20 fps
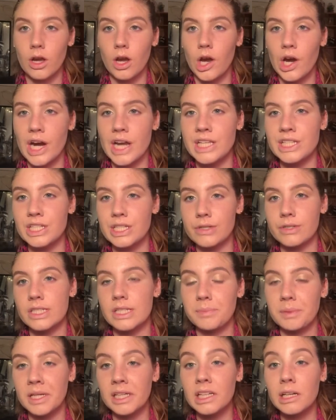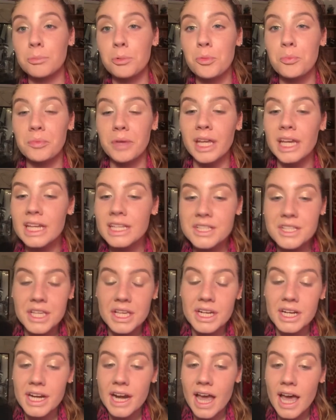Alright, so it's been a couple minutes,
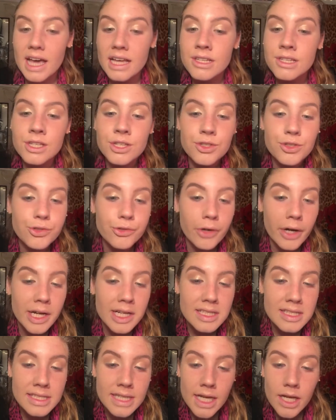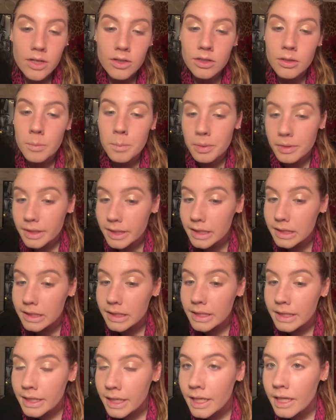and it hasn't dried down
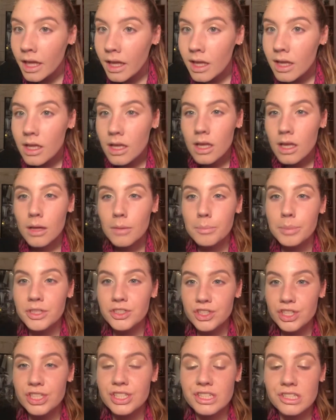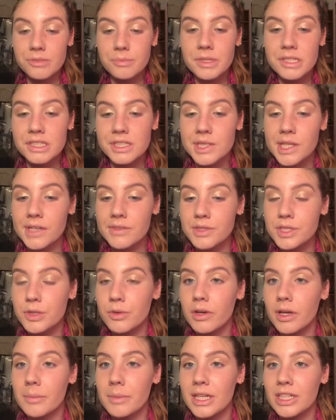completely yet. But just to be safe,
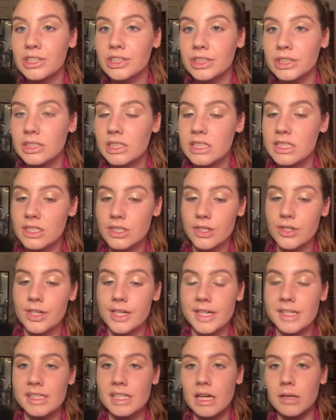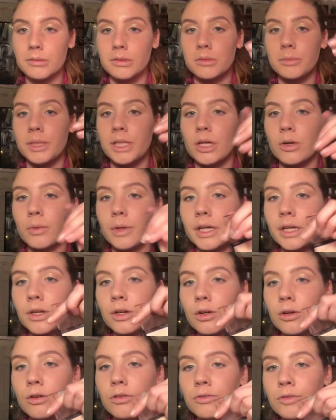so I make sure it doesn't crease, I'm going to be
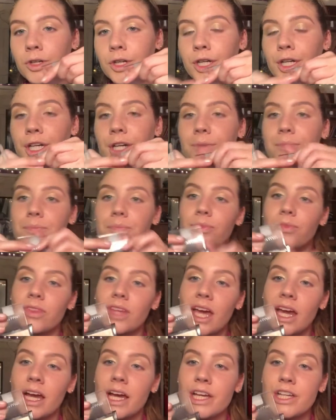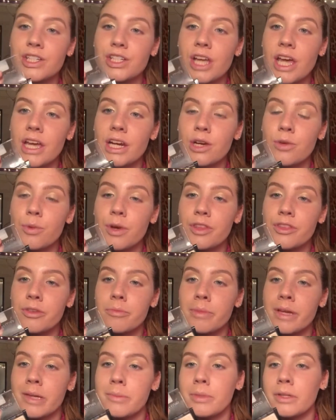going over that eyeshadow with the
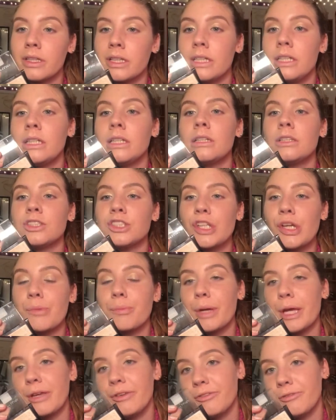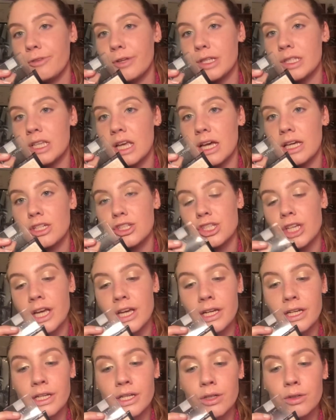Maybelline Champagne Fizz
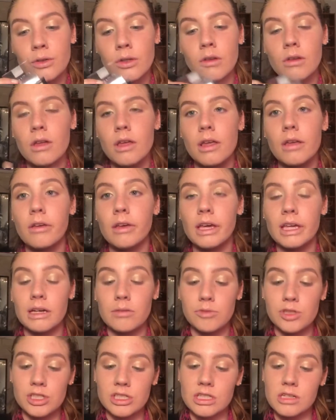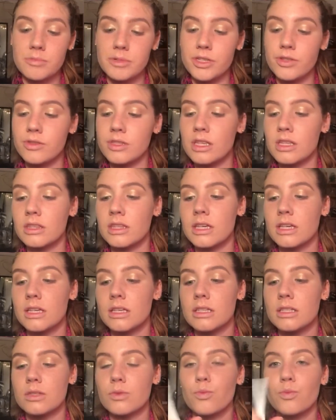eyeshadow. And I'm just going to be using
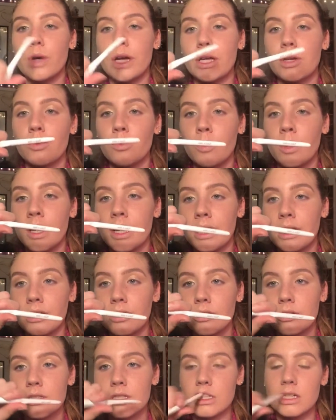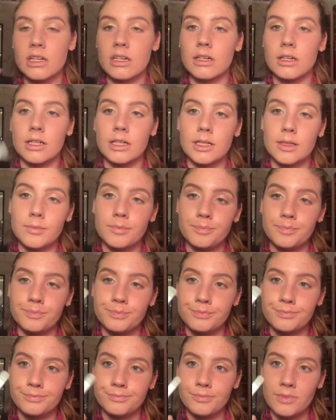this Wet n Wild
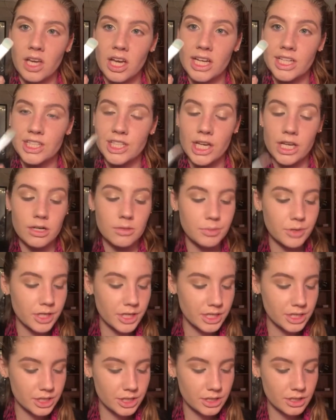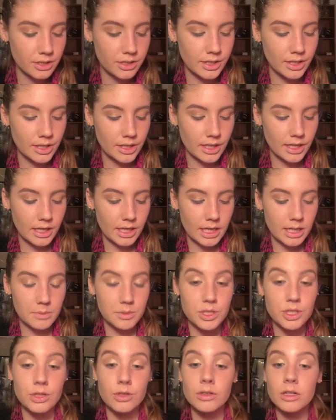eyeshadow brush. And I'm
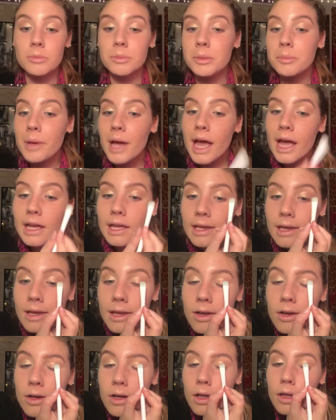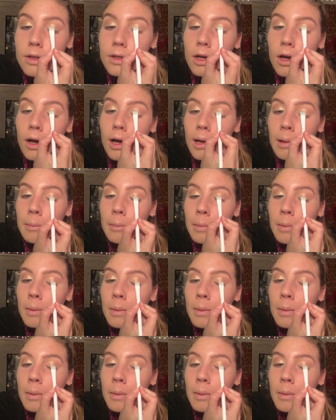just going to be packing it on top.